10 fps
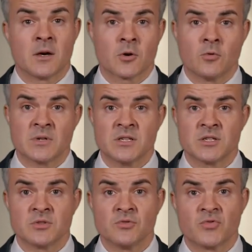According
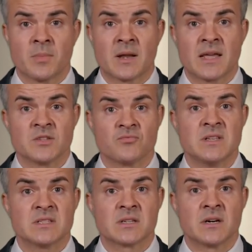to AAA's
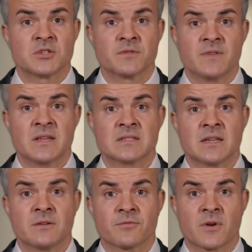research,
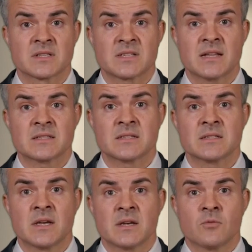fixing front
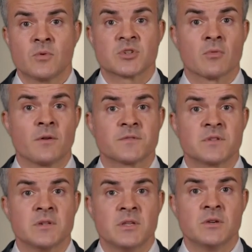sensors, which are
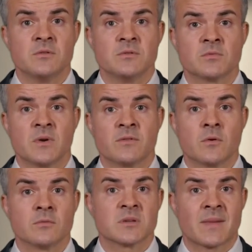often used with
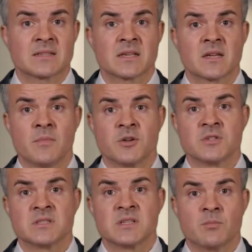automatic
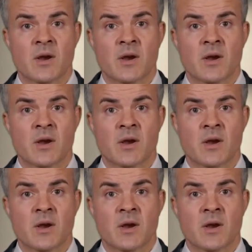emergency